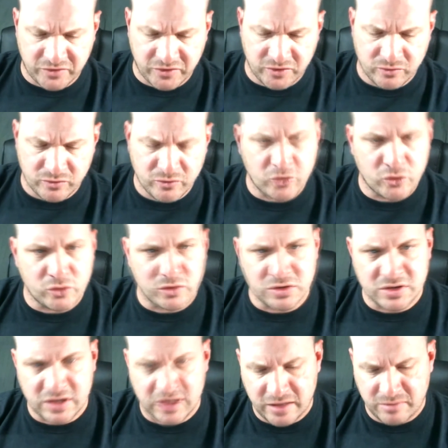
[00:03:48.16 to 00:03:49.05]

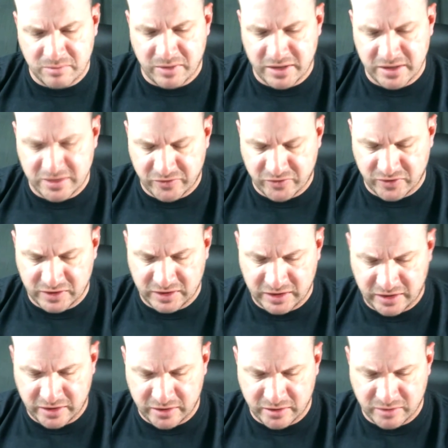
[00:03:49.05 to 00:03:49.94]
rules led by a different
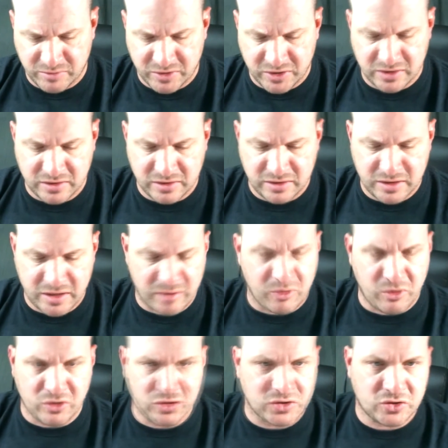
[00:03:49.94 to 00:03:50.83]
leader, but they're
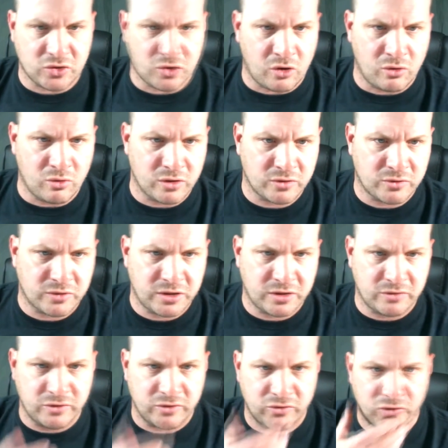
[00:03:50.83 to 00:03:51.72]
both stalwart, where you
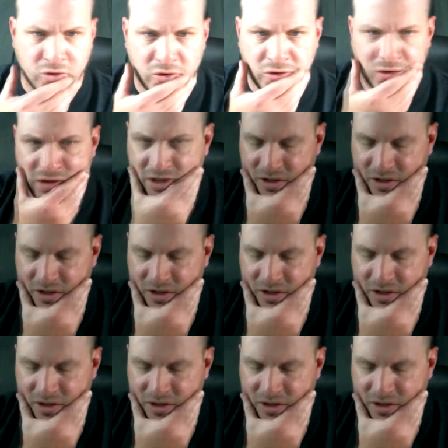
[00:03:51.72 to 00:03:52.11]
can re-roll